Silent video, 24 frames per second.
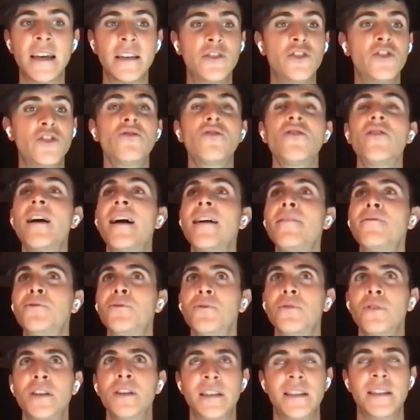You don't have
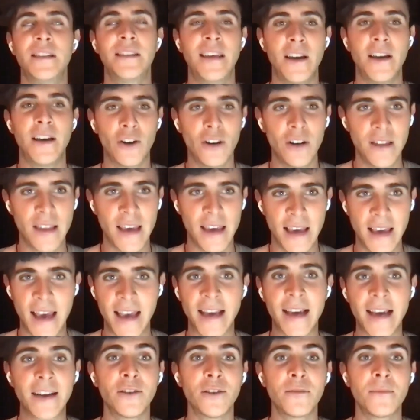to do it the whole day.
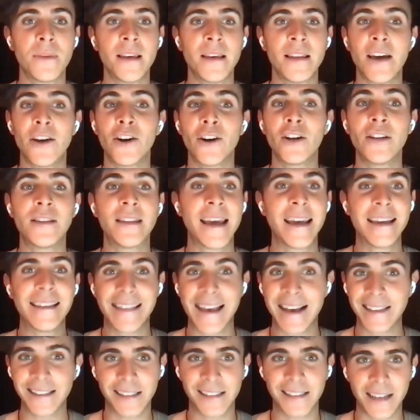I cannot be the whole day
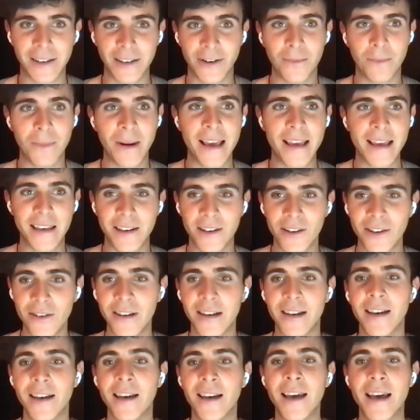dancing or playing, no?